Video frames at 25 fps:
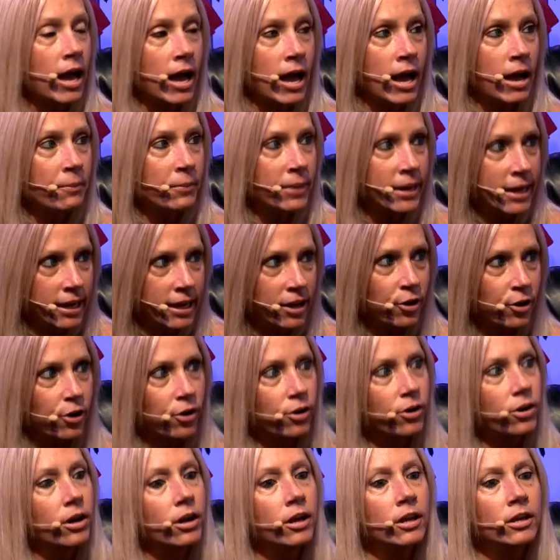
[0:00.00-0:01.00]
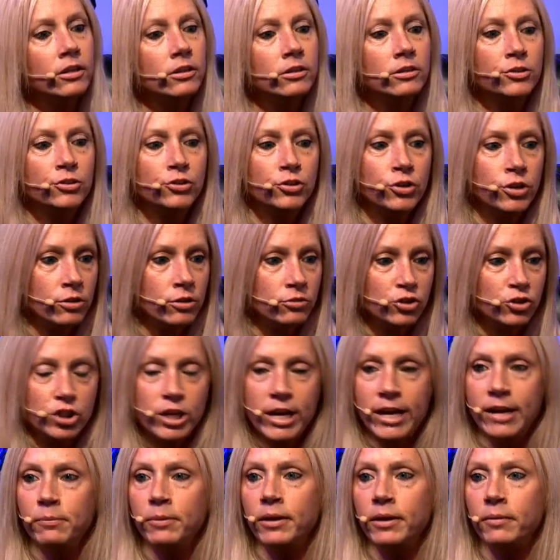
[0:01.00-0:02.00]
I'm here.
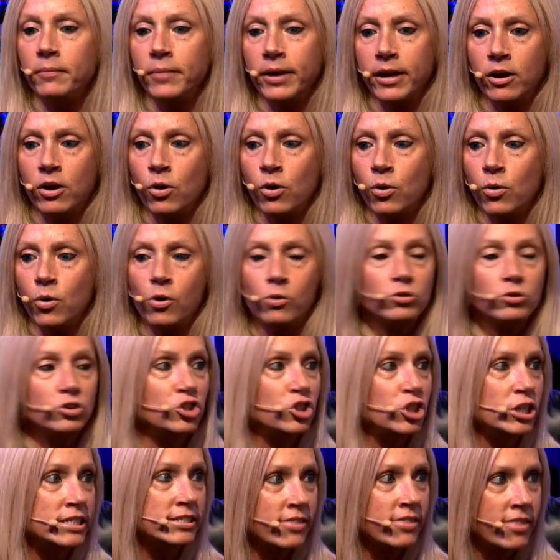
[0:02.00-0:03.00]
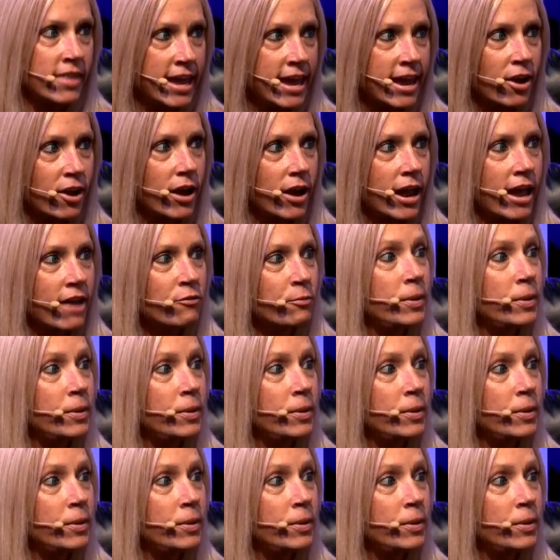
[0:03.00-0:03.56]
Jamie, my co-host, she's there.